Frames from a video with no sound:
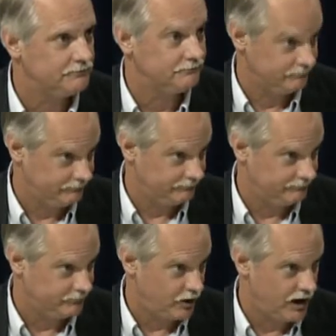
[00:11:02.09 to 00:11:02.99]
Hmm.
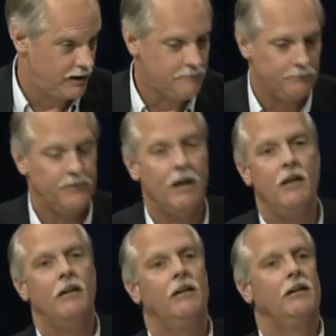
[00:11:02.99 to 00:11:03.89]
Okay?
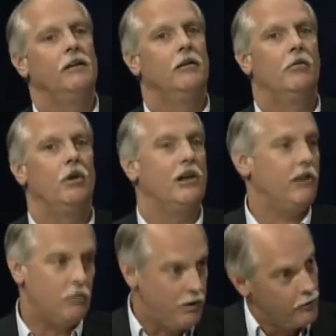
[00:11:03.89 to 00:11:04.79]
Well, I
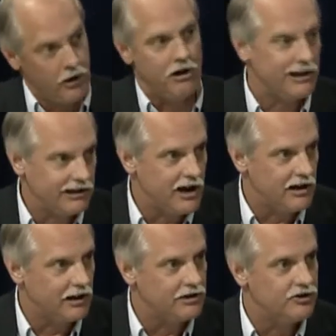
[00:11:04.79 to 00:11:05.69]
think we would all
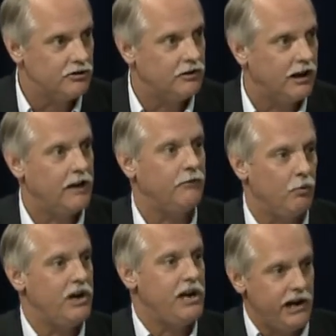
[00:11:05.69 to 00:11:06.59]
acknowledge if
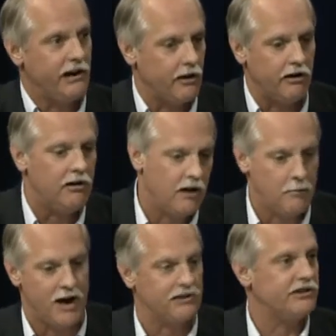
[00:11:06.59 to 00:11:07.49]
we hear
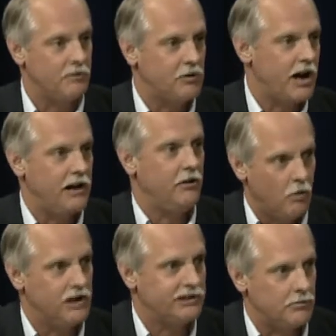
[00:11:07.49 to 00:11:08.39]
about some guy that
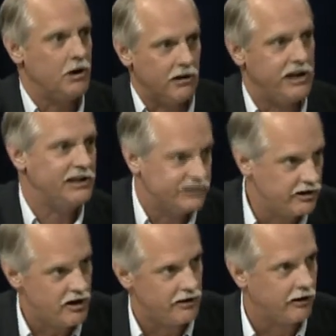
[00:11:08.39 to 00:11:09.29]
wants to marry his
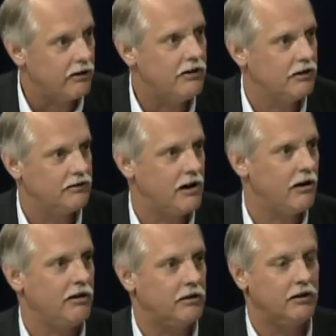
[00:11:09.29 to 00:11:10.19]
daughter,
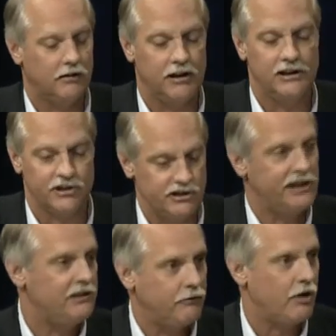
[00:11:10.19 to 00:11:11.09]
our
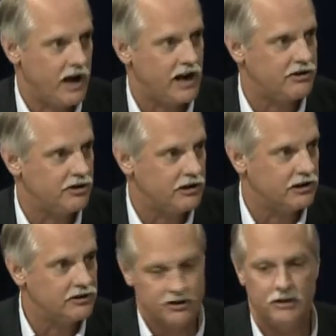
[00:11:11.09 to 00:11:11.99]
instinctive reaction
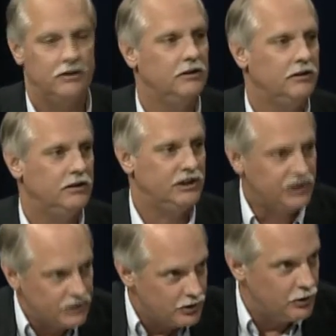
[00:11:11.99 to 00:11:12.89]
is,
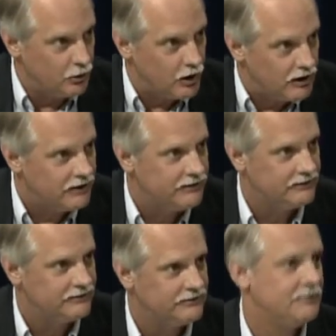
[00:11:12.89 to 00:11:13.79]
ooh. Mm-hmm.